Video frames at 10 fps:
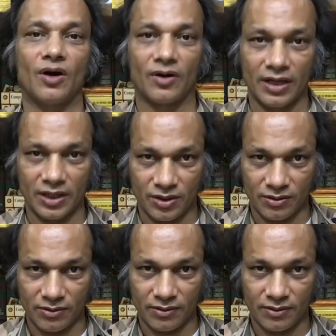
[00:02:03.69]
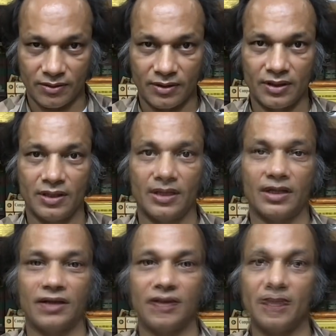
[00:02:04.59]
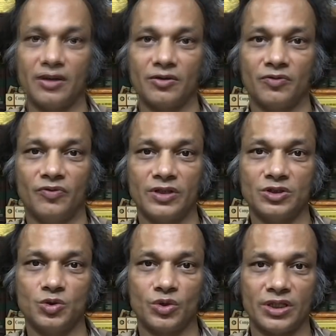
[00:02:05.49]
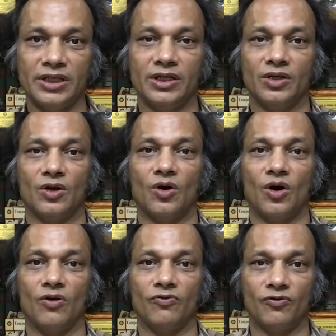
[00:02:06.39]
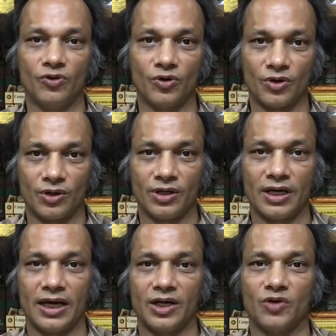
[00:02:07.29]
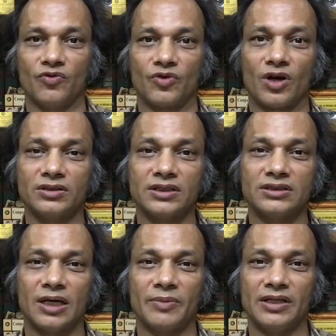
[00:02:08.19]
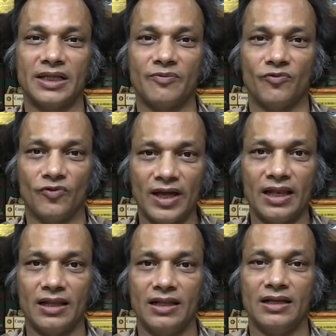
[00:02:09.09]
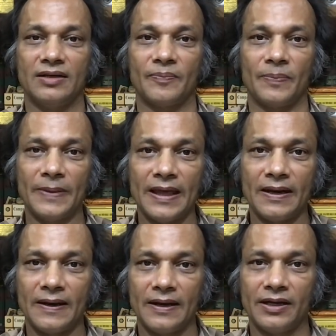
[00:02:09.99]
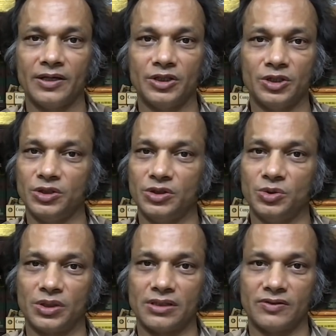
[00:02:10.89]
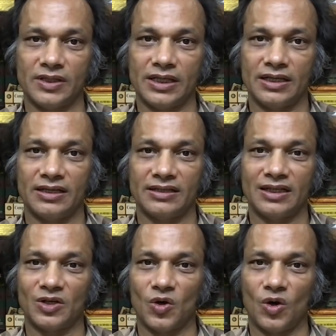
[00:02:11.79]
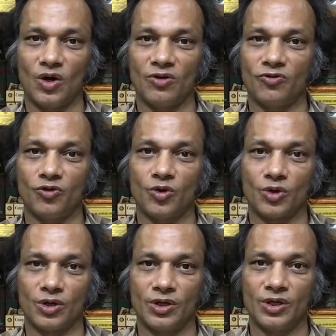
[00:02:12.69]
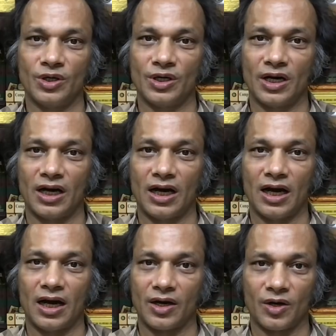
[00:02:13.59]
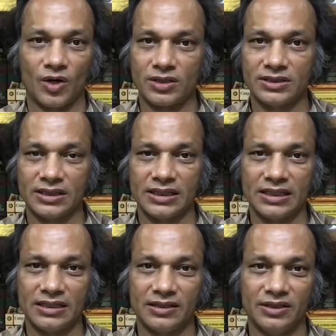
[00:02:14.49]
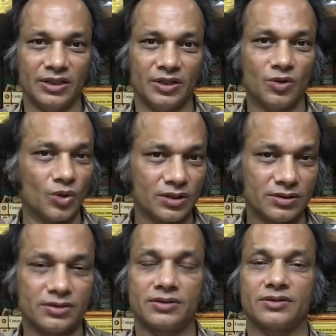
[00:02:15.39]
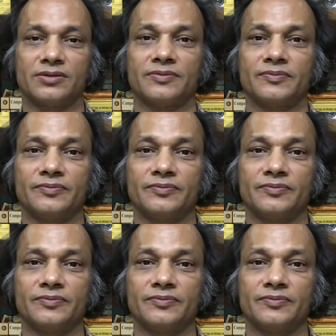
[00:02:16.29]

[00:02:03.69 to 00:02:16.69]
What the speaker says: contradictions. And once you read all 4 and you've cross-examined them well, then you can say that all 4 are not singing the chorus.